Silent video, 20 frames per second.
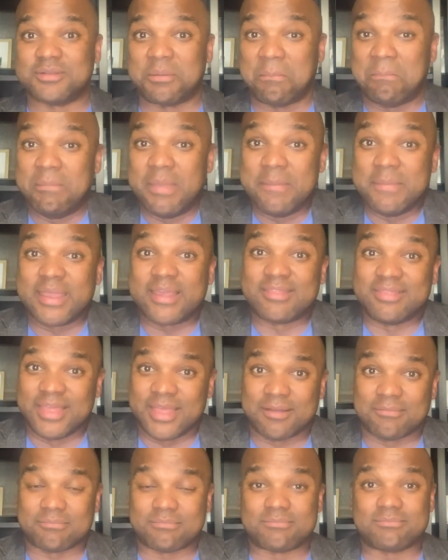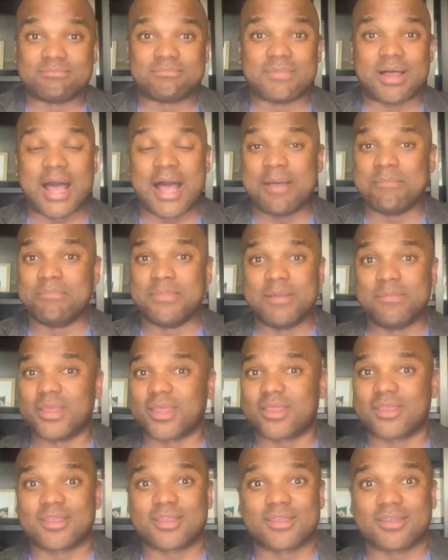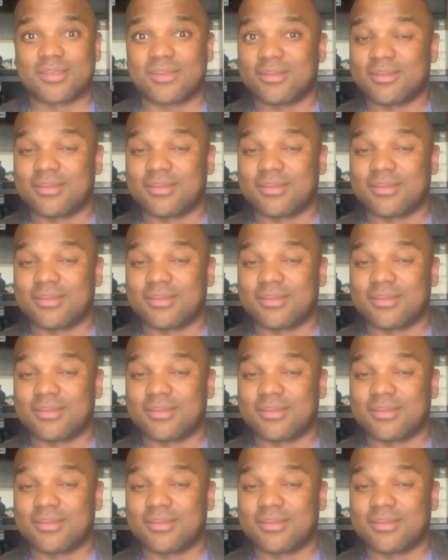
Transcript: mimic them. I mimic